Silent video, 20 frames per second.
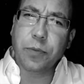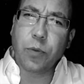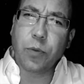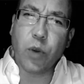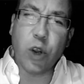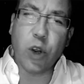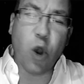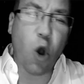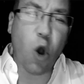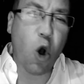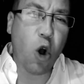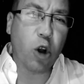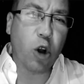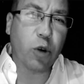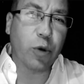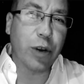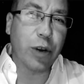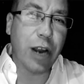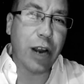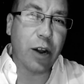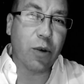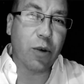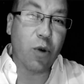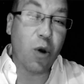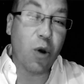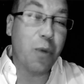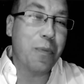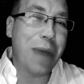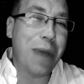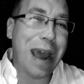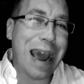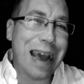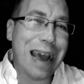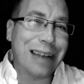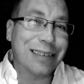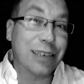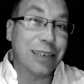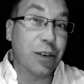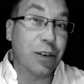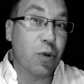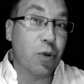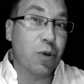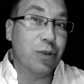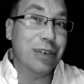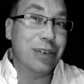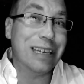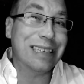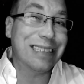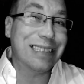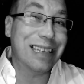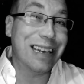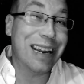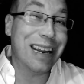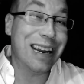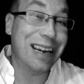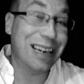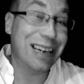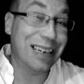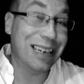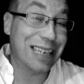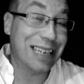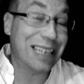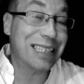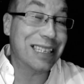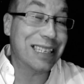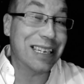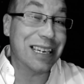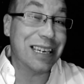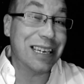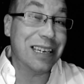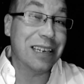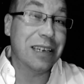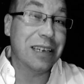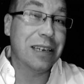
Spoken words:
We all create our own paths and our own destiny,